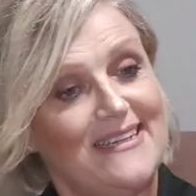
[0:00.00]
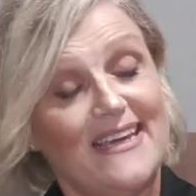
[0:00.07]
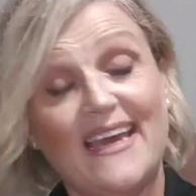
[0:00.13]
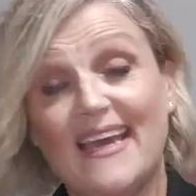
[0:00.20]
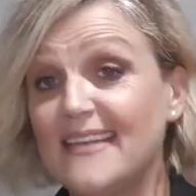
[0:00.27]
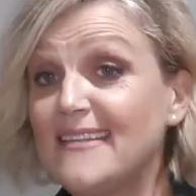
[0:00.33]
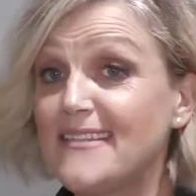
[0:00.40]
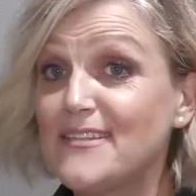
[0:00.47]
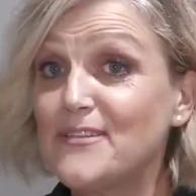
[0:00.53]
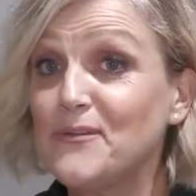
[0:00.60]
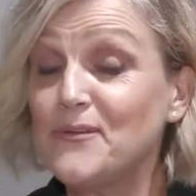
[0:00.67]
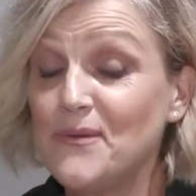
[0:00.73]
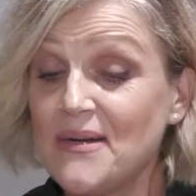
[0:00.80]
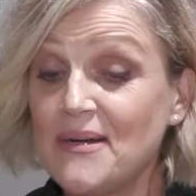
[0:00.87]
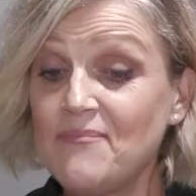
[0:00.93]
and
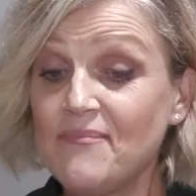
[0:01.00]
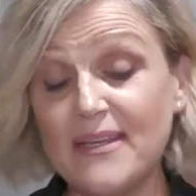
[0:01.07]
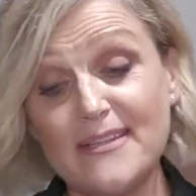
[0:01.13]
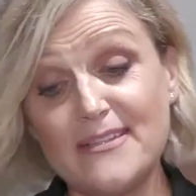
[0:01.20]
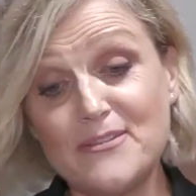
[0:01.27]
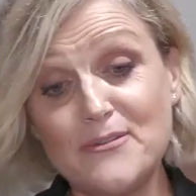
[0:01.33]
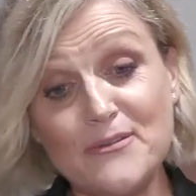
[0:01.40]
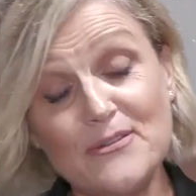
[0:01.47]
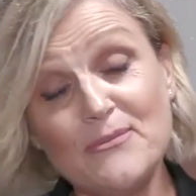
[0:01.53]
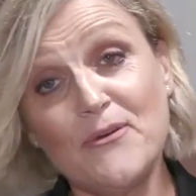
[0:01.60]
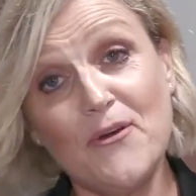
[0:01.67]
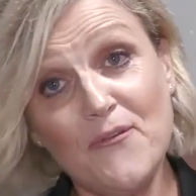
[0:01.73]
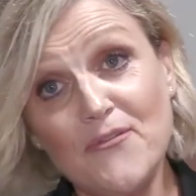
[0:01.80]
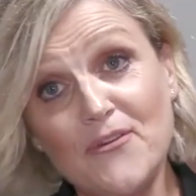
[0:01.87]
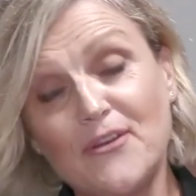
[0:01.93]
to instill some
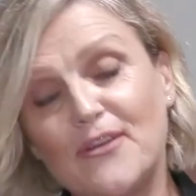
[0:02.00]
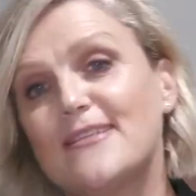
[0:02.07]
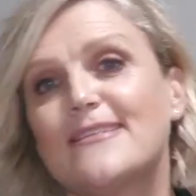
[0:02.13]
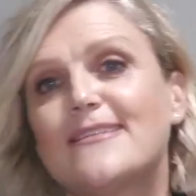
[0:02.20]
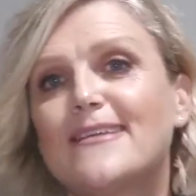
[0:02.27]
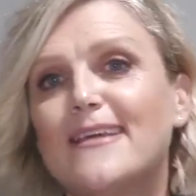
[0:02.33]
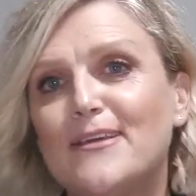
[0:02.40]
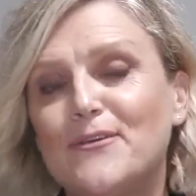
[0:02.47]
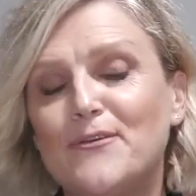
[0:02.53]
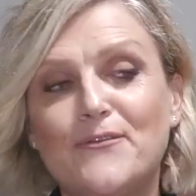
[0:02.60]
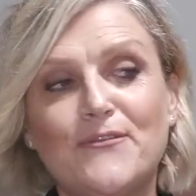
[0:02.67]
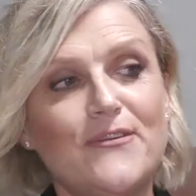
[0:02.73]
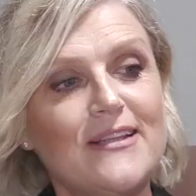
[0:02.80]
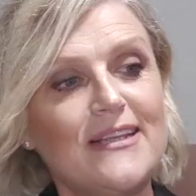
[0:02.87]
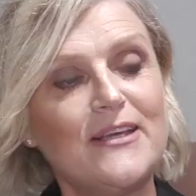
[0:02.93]
confidence, get you
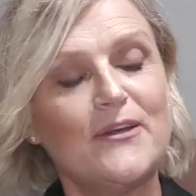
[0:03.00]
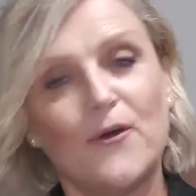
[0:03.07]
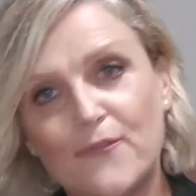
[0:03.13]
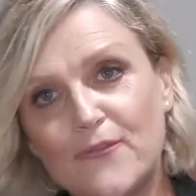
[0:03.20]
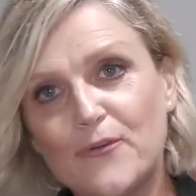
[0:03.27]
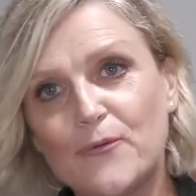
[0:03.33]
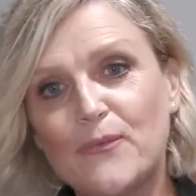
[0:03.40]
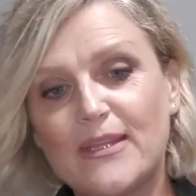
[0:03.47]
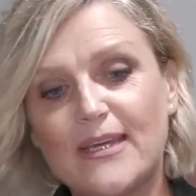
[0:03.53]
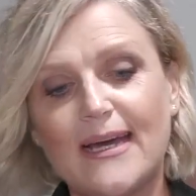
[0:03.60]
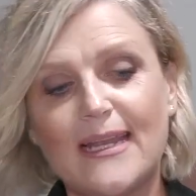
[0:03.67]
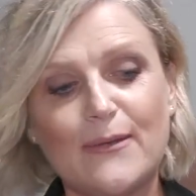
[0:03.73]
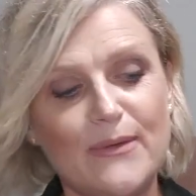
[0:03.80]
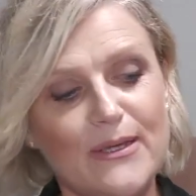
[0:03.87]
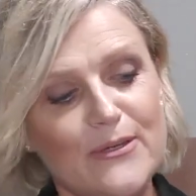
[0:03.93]
feeling confident with
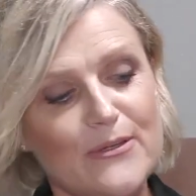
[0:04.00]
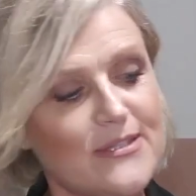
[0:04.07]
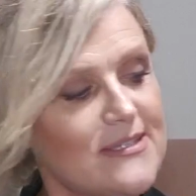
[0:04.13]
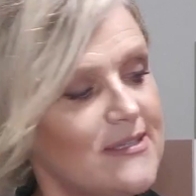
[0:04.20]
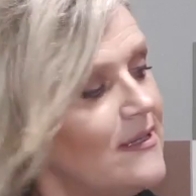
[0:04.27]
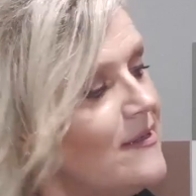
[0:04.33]
colour, because